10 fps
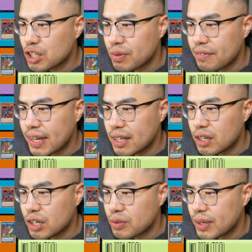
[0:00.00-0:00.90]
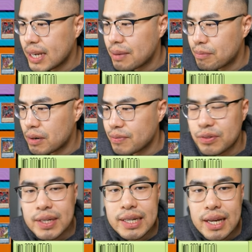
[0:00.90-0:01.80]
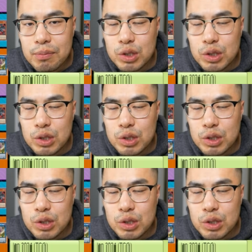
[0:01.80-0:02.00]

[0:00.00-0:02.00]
3 Veiler, 3 Imperm, 3 Nib,